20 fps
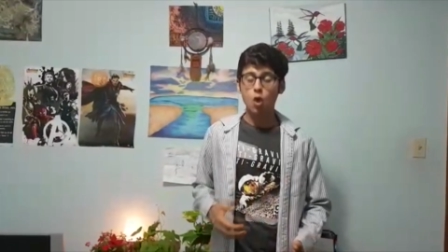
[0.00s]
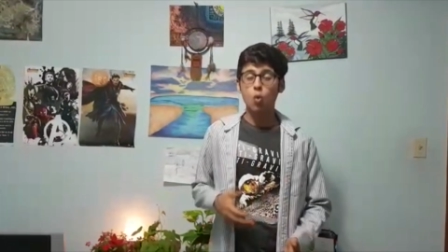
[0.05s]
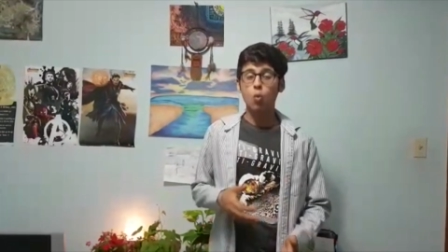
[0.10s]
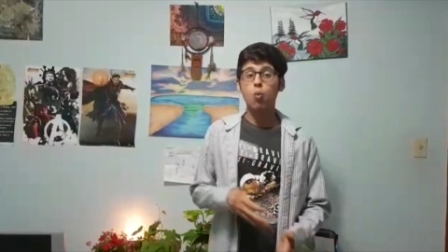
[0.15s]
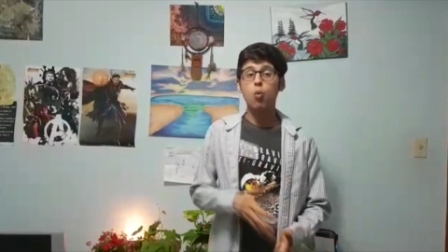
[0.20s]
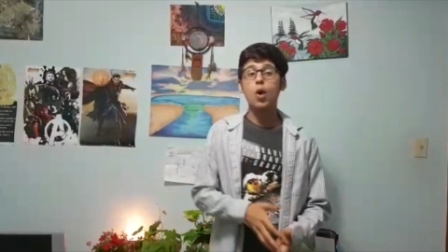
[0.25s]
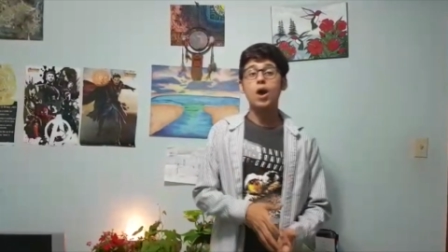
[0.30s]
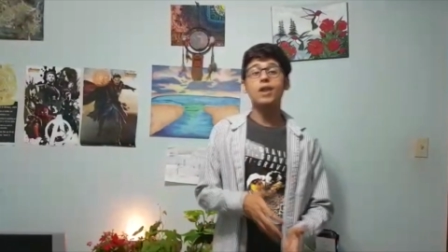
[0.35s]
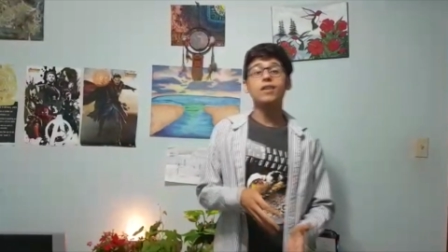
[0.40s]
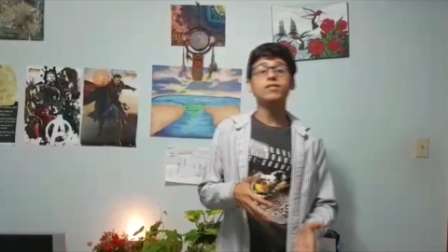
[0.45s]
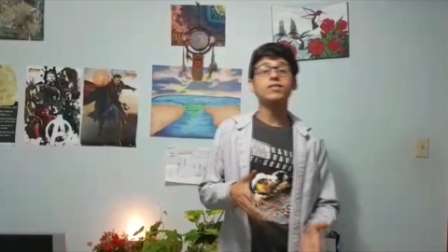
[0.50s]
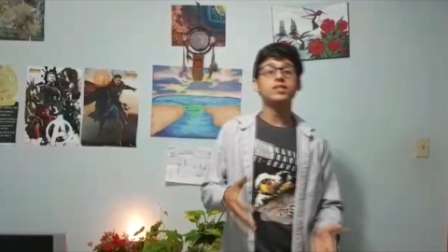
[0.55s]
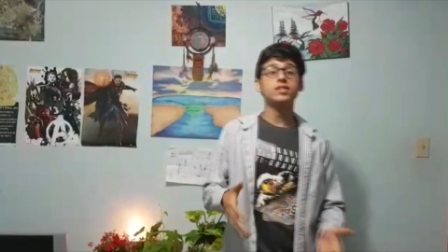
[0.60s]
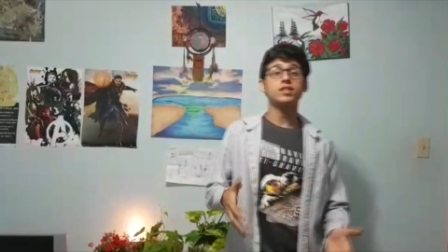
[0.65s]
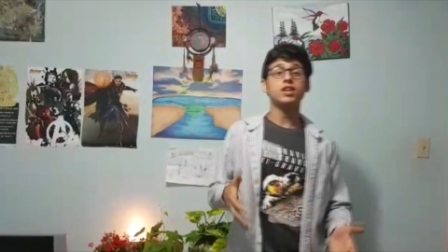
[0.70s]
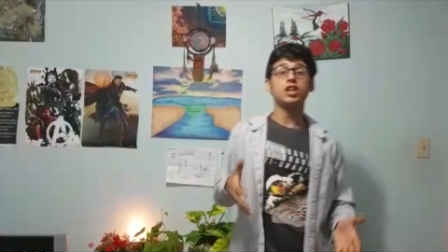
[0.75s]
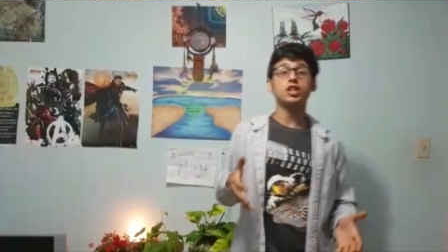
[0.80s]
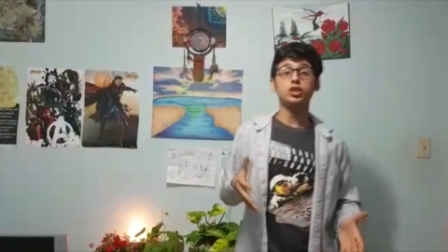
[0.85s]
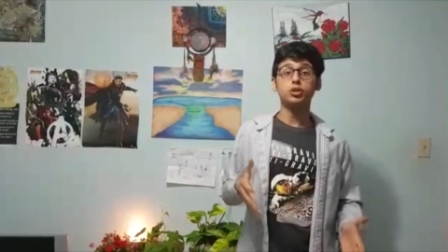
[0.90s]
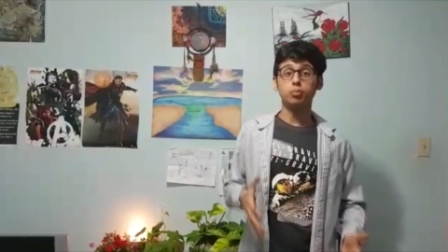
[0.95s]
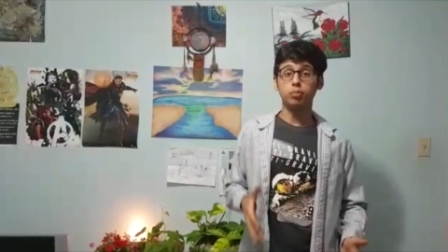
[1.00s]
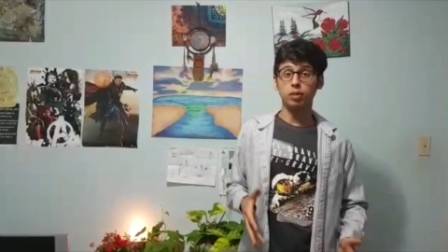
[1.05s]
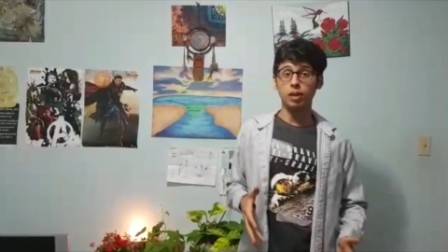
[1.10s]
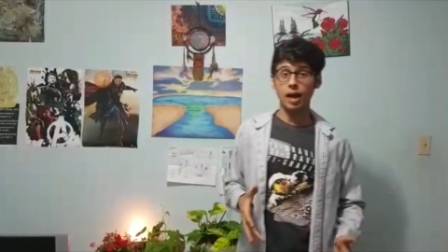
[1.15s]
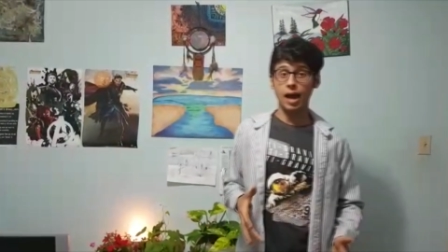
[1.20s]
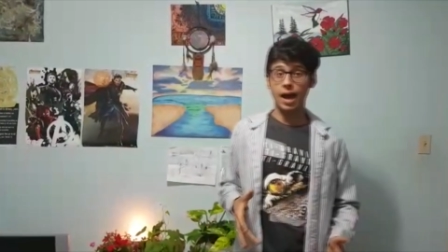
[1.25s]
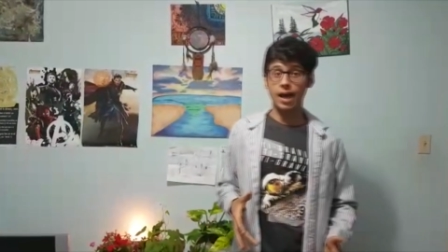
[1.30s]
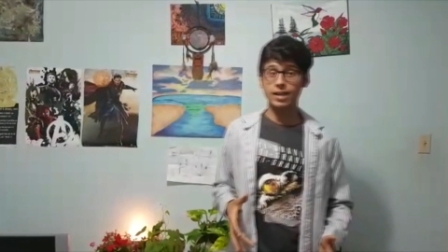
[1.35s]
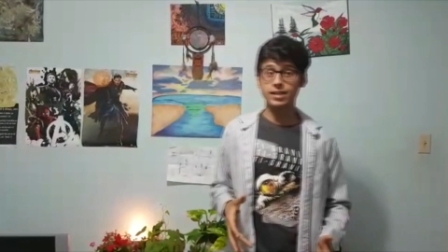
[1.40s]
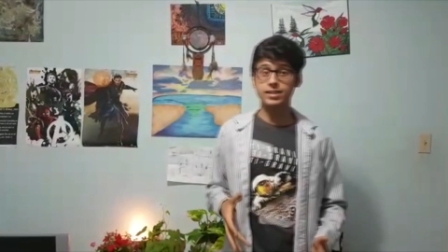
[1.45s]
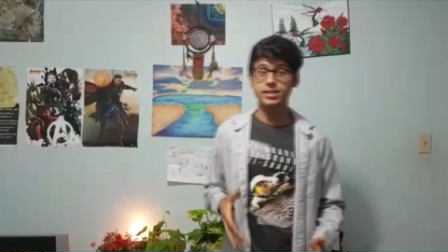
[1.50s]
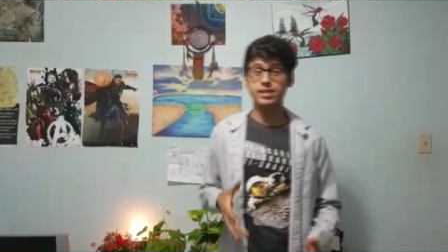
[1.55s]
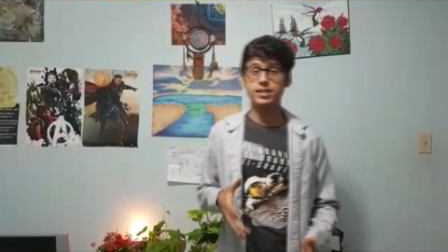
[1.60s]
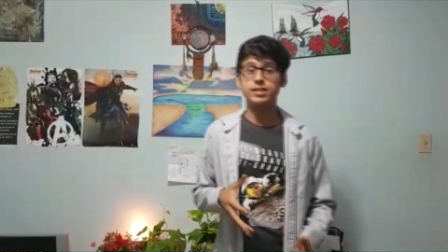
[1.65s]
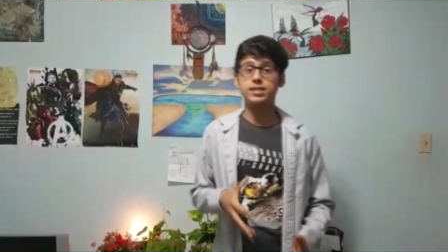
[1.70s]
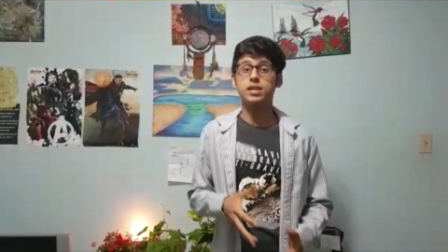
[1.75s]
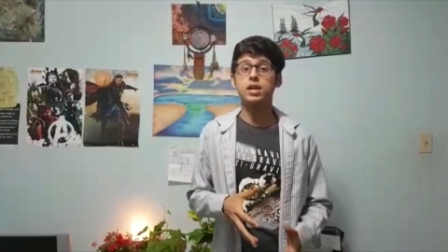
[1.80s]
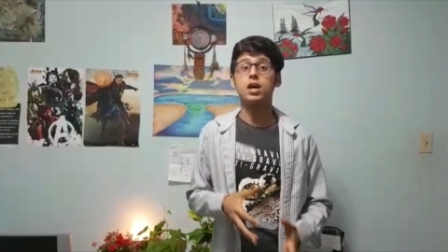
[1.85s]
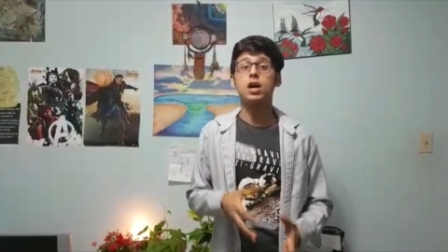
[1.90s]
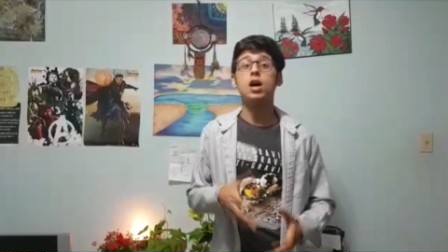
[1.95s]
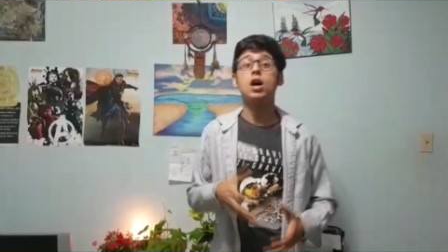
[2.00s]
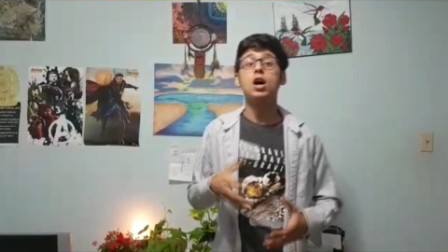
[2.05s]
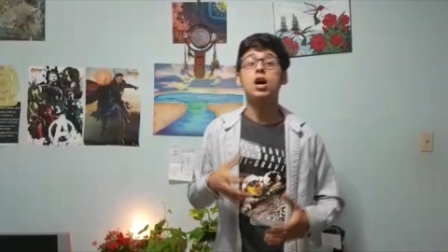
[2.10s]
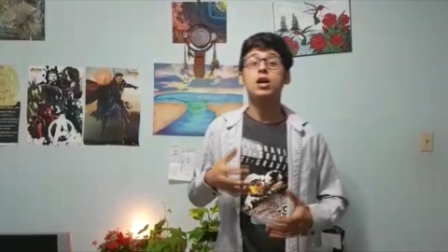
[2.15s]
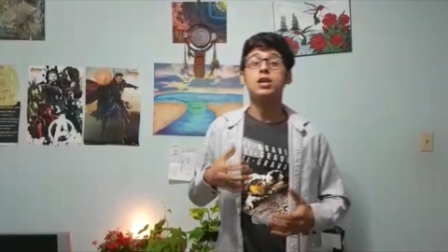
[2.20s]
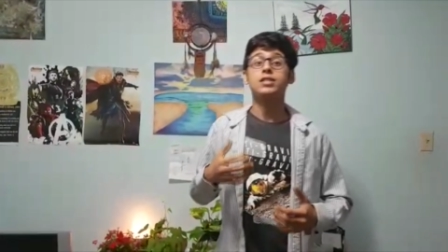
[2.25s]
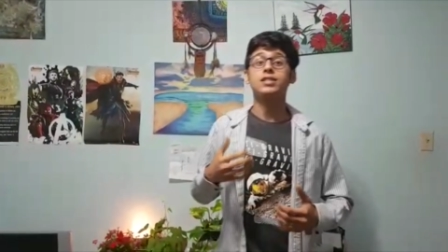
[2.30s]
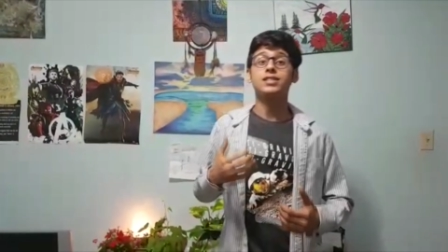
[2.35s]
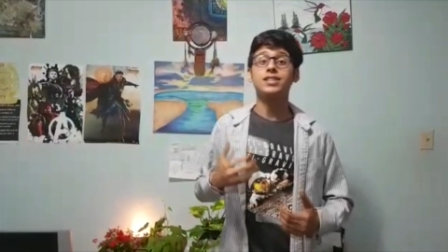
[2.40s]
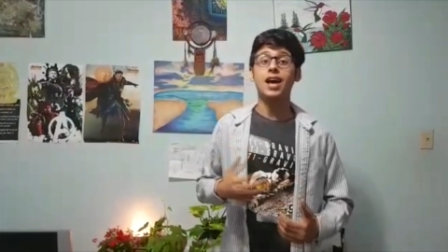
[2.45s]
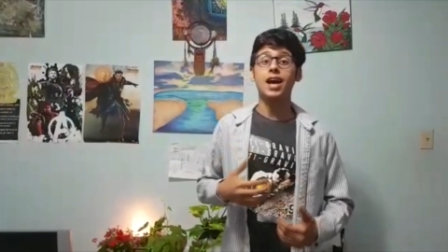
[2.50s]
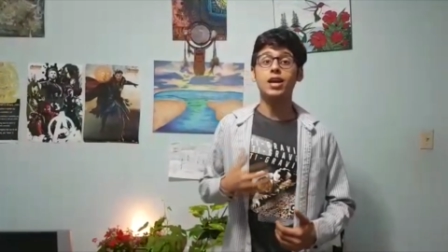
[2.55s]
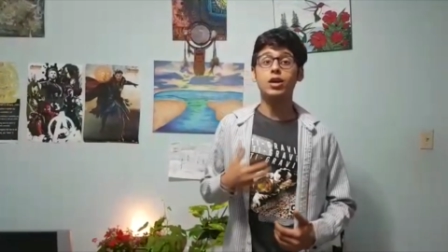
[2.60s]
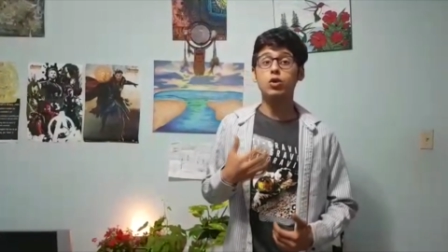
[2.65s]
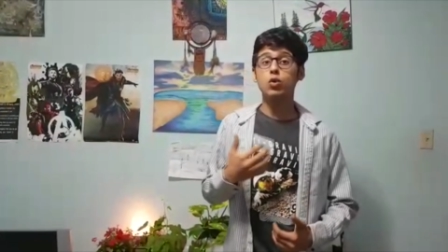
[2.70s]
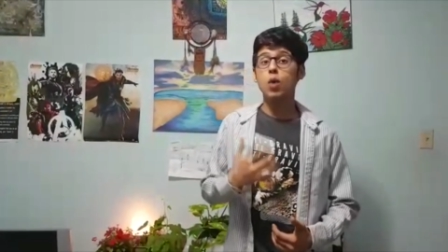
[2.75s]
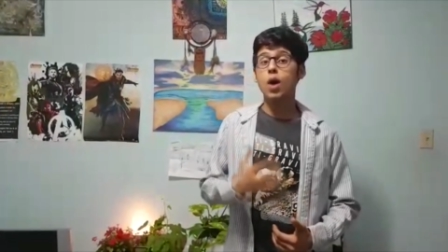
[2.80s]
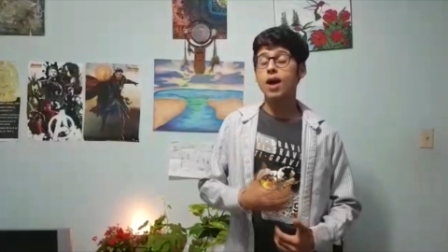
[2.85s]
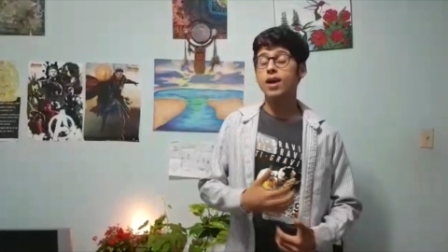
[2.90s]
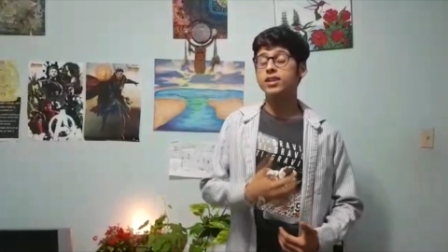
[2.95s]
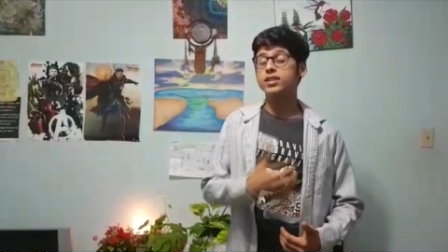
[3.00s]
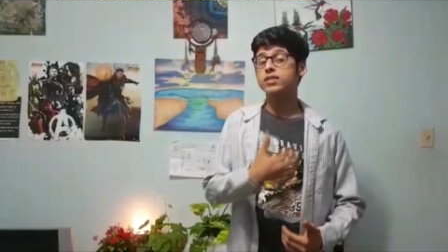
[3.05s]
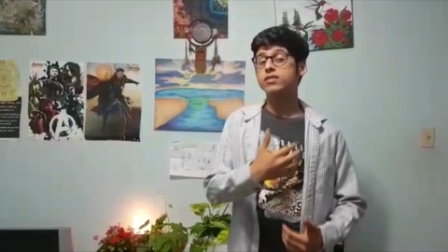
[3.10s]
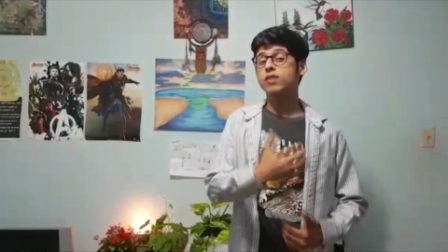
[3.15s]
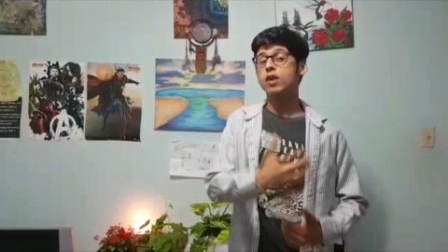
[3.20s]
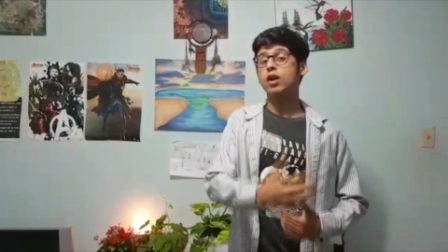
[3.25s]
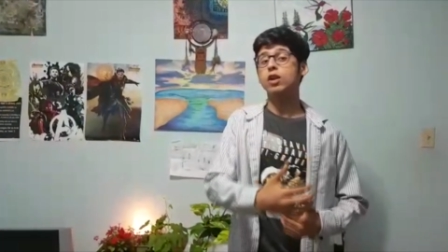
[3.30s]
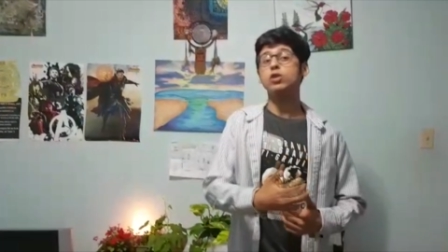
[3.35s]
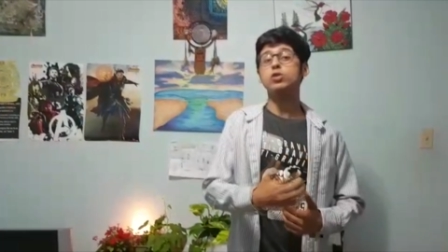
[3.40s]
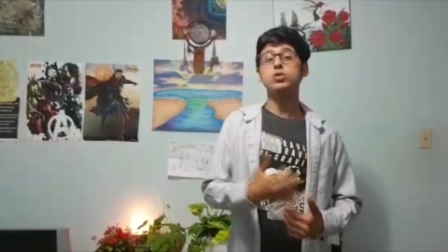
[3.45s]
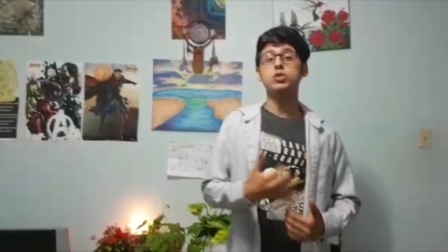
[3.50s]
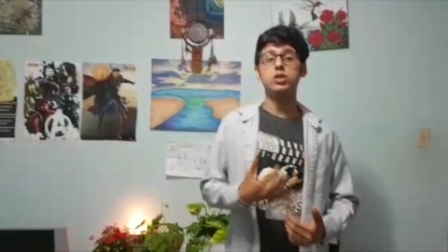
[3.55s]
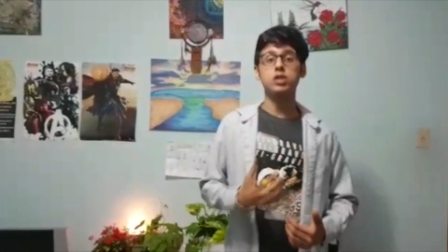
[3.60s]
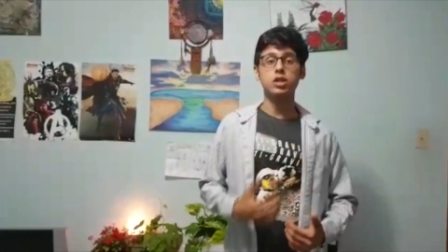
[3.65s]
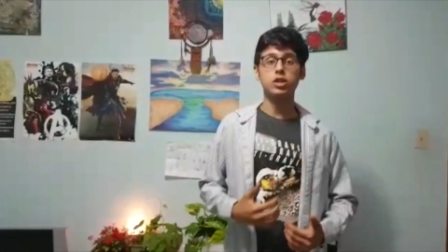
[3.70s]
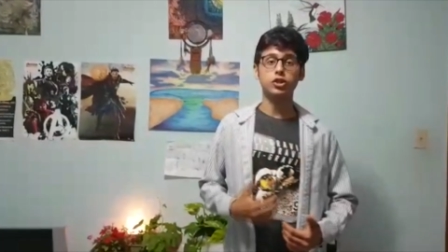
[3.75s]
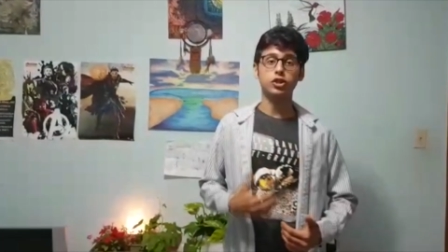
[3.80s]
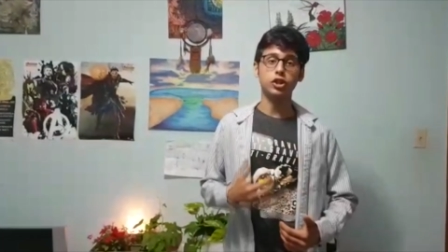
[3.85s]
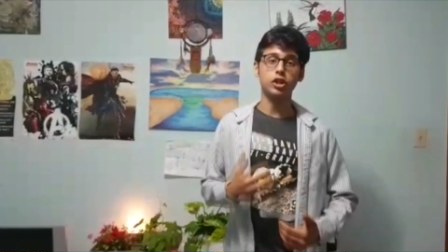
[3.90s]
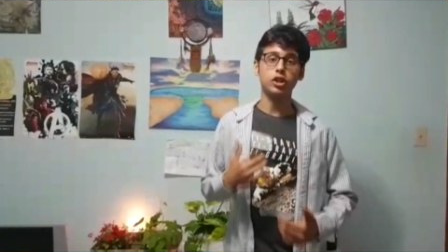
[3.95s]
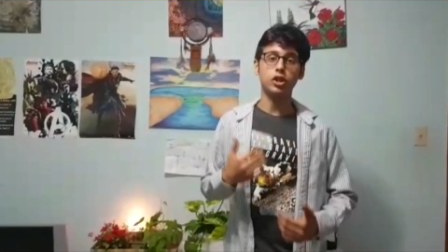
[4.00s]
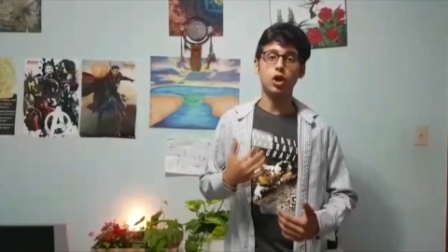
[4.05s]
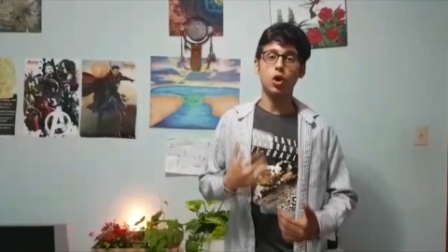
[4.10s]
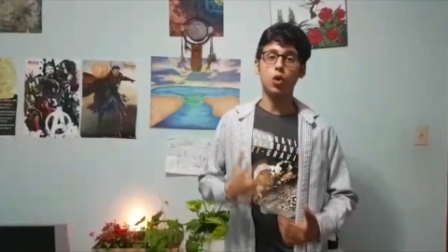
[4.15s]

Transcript: One of such plants is a psychoactive hallucinogen